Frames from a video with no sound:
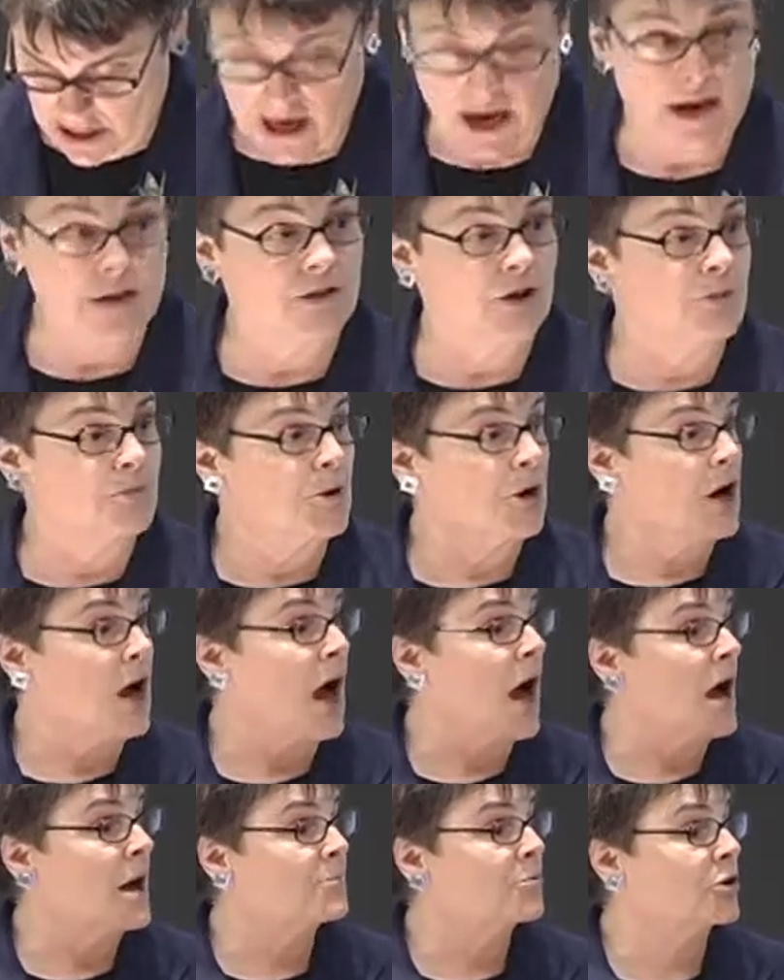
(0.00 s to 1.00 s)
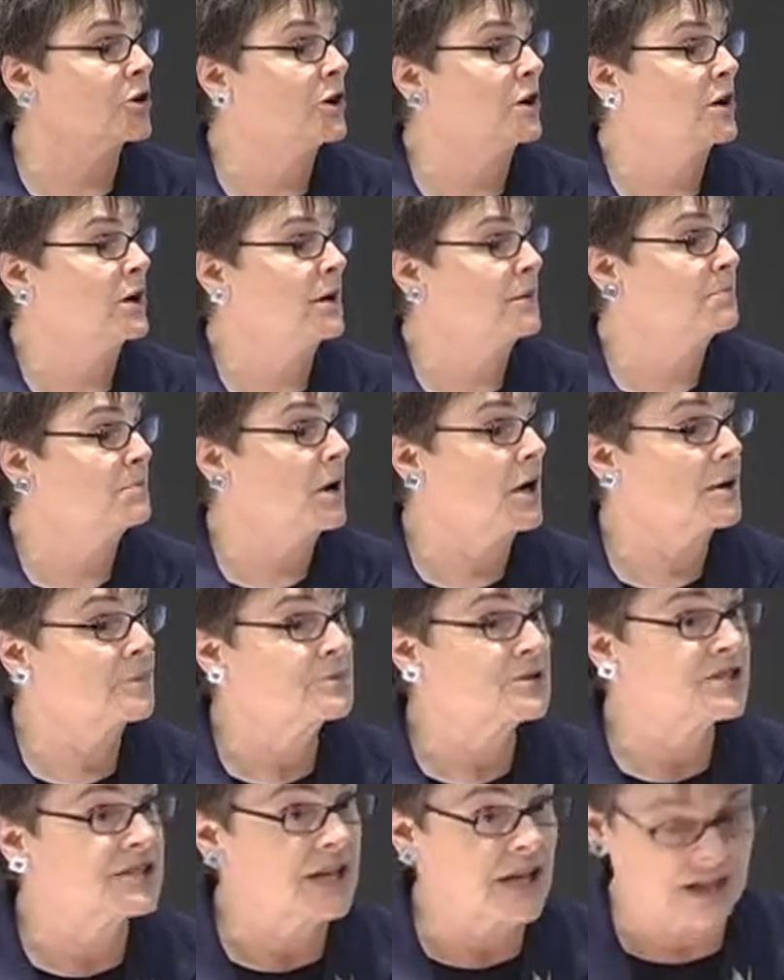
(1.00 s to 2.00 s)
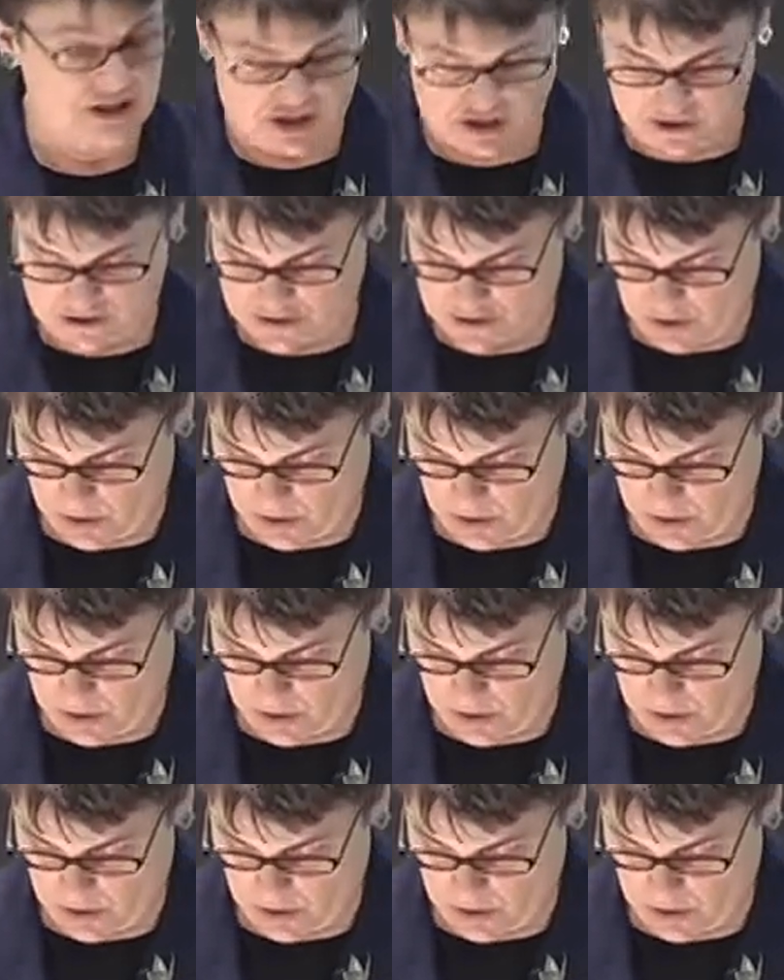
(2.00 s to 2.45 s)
and their macabre um, obsessions